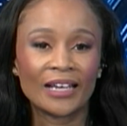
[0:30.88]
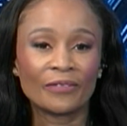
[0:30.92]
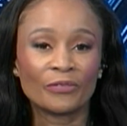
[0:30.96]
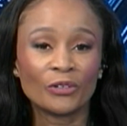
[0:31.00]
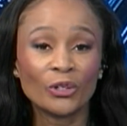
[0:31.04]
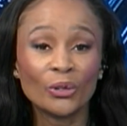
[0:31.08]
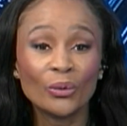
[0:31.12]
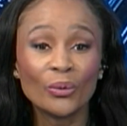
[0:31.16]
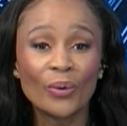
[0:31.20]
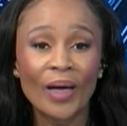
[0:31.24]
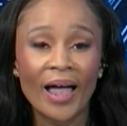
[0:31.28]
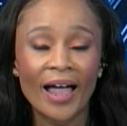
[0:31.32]
if
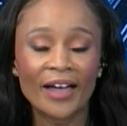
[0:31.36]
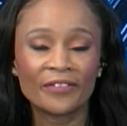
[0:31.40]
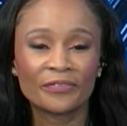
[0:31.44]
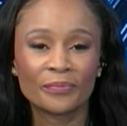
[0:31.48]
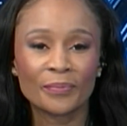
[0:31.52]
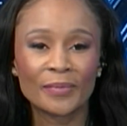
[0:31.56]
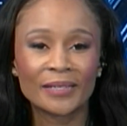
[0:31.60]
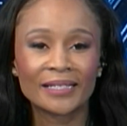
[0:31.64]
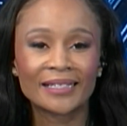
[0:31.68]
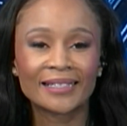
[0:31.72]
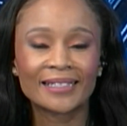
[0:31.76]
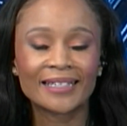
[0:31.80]
you have
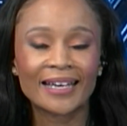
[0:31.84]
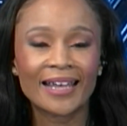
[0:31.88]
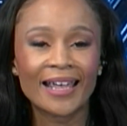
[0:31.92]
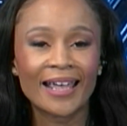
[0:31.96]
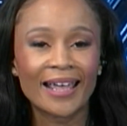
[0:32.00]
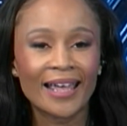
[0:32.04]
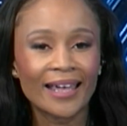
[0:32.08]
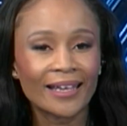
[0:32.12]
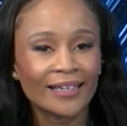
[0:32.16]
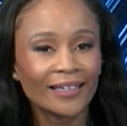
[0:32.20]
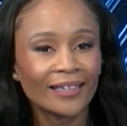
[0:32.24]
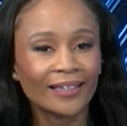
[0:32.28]
missed
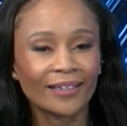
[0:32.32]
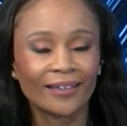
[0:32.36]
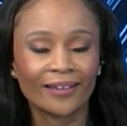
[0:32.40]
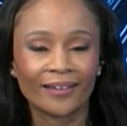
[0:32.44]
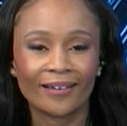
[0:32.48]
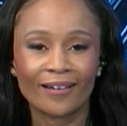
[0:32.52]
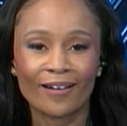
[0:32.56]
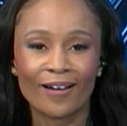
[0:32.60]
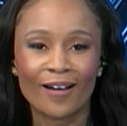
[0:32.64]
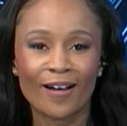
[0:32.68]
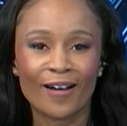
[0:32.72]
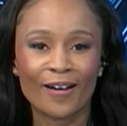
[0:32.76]
any
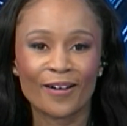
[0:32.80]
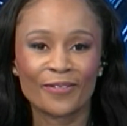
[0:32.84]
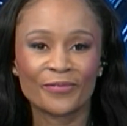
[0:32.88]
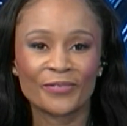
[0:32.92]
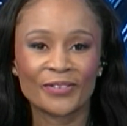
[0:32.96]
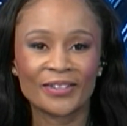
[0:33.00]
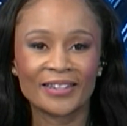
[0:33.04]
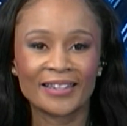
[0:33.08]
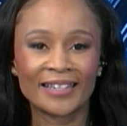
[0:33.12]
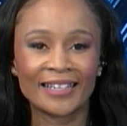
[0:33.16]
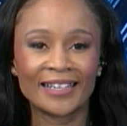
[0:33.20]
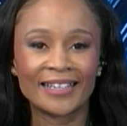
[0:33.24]

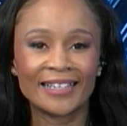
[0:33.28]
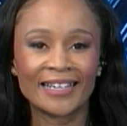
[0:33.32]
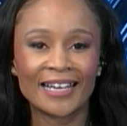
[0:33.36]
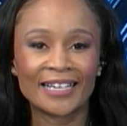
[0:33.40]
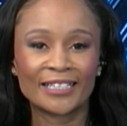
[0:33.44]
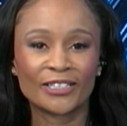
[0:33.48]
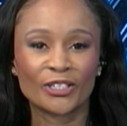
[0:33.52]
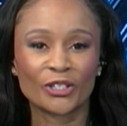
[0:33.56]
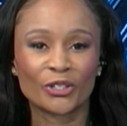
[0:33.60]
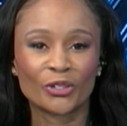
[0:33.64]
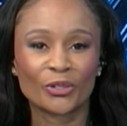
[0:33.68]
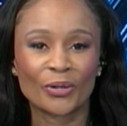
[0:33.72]
of the
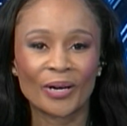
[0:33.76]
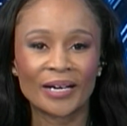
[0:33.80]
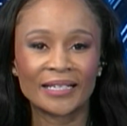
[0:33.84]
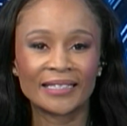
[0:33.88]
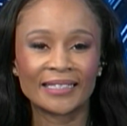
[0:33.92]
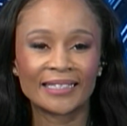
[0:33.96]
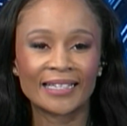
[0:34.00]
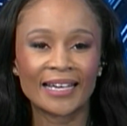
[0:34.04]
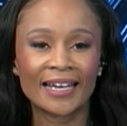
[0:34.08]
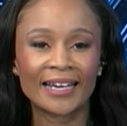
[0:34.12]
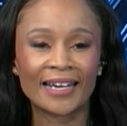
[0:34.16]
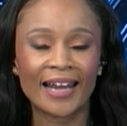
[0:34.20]
latest
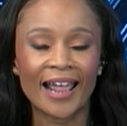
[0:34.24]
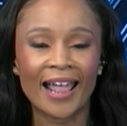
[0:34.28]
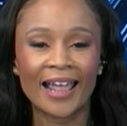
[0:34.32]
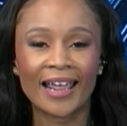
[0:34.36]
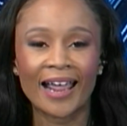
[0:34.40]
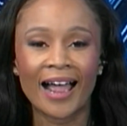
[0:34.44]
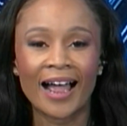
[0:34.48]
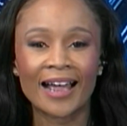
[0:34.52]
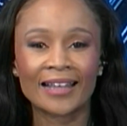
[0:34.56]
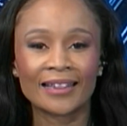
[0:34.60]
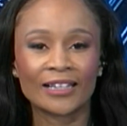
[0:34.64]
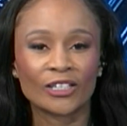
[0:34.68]
trends in
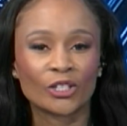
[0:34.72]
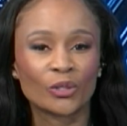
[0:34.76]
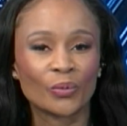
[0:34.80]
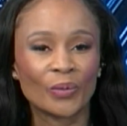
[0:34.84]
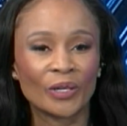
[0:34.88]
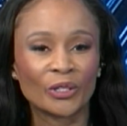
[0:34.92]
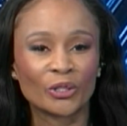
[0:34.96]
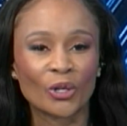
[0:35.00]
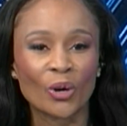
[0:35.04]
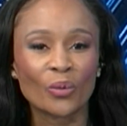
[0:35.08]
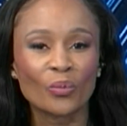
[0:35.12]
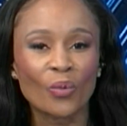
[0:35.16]
AI this
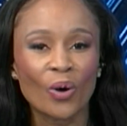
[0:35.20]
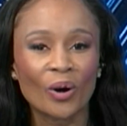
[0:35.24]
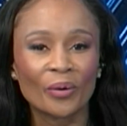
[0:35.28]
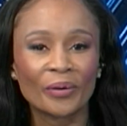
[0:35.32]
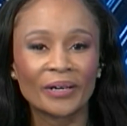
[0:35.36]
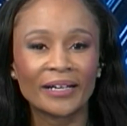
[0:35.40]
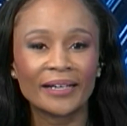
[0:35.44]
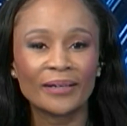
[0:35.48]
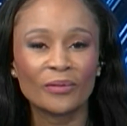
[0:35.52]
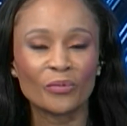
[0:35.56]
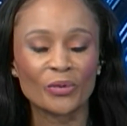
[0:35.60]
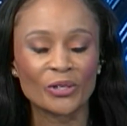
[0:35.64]
week, don't
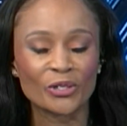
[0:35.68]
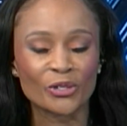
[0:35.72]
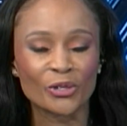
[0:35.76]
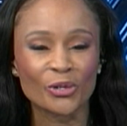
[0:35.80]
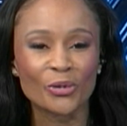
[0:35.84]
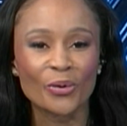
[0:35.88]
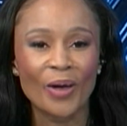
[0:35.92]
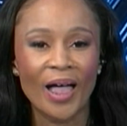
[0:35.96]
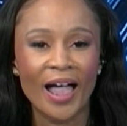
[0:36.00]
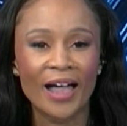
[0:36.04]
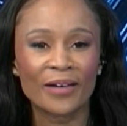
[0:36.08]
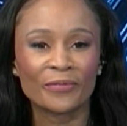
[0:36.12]
worry, we
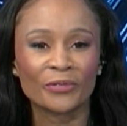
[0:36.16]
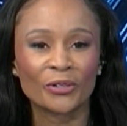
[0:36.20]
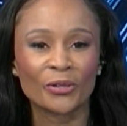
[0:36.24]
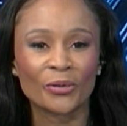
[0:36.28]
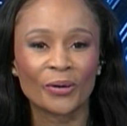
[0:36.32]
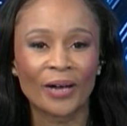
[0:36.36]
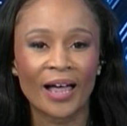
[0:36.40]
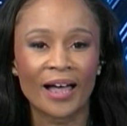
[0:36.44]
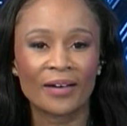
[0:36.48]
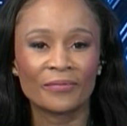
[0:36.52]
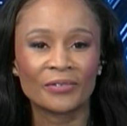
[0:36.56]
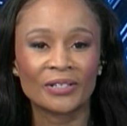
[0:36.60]
do have you
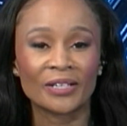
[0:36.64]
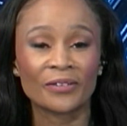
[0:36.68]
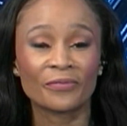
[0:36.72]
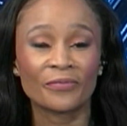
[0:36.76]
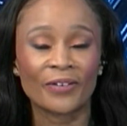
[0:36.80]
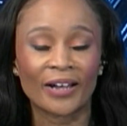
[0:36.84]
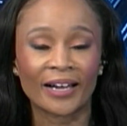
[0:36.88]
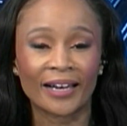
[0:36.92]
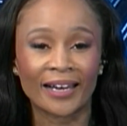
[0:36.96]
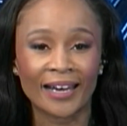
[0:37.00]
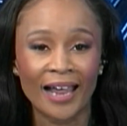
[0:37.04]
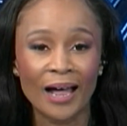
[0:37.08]
covered. In
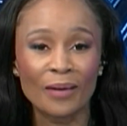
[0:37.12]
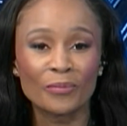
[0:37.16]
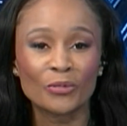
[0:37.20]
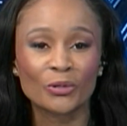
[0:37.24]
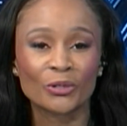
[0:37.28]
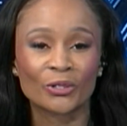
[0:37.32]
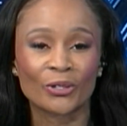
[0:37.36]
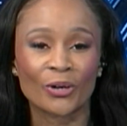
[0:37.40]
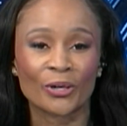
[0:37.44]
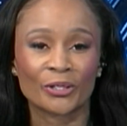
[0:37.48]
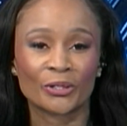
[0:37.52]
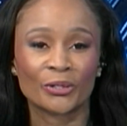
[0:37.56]
fact,
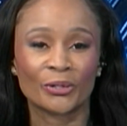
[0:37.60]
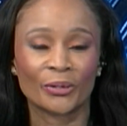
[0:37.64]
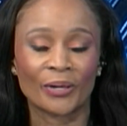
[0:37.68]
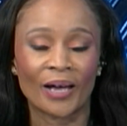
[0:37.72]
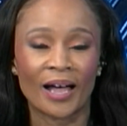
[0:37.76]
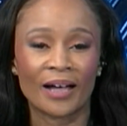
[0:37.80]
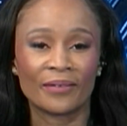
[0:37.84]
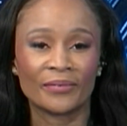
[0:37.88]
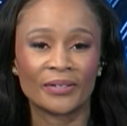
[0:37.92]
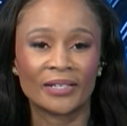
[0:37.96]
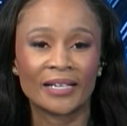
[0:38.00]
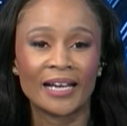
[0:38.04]
Gamo's got you
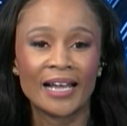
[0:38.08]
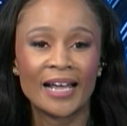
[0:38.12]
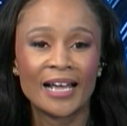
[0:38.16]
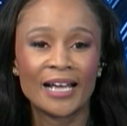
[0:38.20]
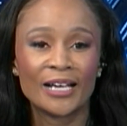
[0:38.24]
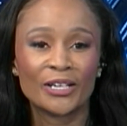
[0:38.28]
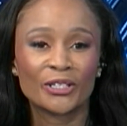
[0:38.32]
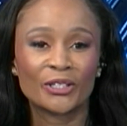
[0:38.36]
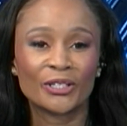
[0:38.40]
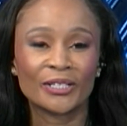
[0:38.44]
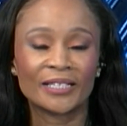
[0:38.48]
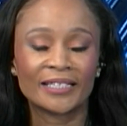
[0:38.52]
covered.
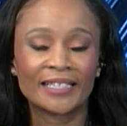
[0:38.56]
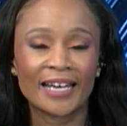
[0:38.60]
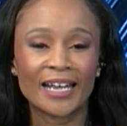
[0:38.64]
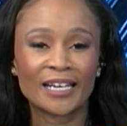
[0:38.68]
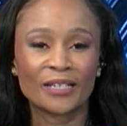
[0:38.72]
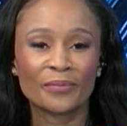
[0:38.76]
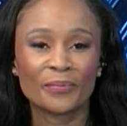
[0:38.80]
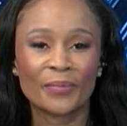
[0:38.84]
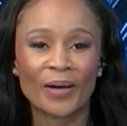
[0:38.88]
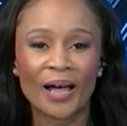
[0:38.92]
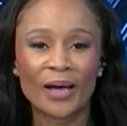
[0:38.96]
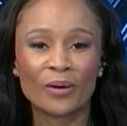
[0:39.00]
She's
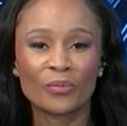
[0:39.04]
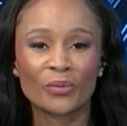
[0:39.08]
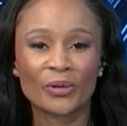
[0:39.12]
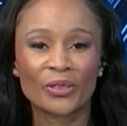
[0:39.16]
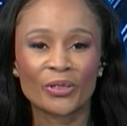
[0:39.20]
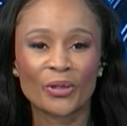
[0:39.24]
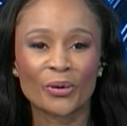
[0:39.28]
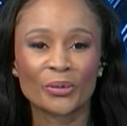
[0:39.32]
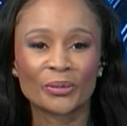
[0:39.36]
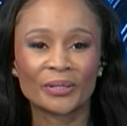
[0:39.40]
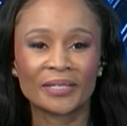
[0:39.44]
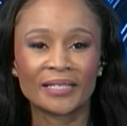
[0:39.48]
standing by
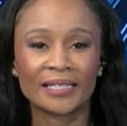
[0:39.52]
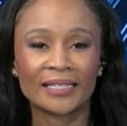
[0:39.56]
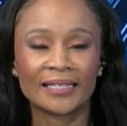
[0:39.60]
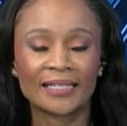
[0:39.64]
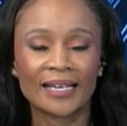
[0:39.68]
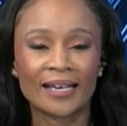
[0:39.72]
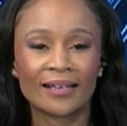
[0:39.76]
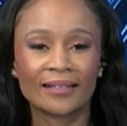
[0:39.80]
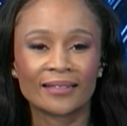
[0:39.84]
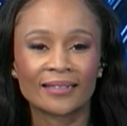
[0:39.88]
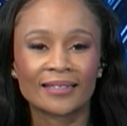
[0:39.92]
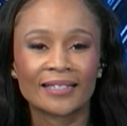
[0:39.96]
with those
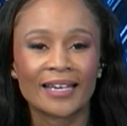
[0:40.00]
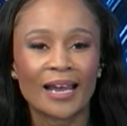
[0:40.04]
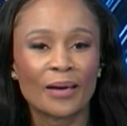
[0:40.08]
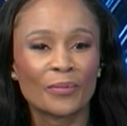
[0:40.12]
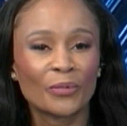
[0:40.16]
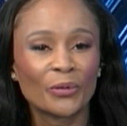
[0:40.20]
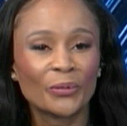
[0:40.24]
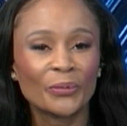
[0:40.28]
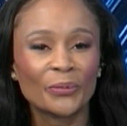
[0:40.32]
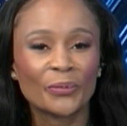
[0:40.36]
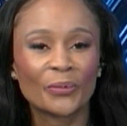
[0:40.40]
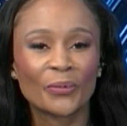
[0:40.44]
details.
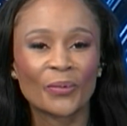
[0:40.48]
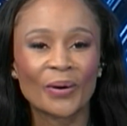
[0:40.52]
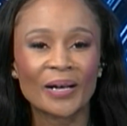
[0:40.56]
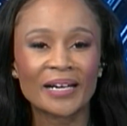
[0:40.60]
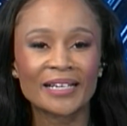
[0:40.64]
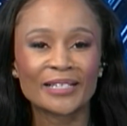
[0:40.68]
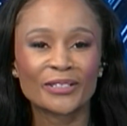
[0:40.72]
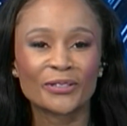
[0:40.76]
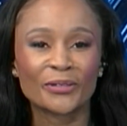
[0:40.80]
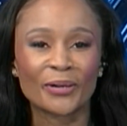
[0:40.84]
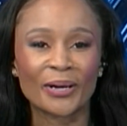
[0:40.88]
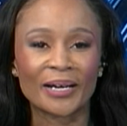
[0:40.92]
Gamo, what
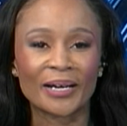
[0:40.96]
is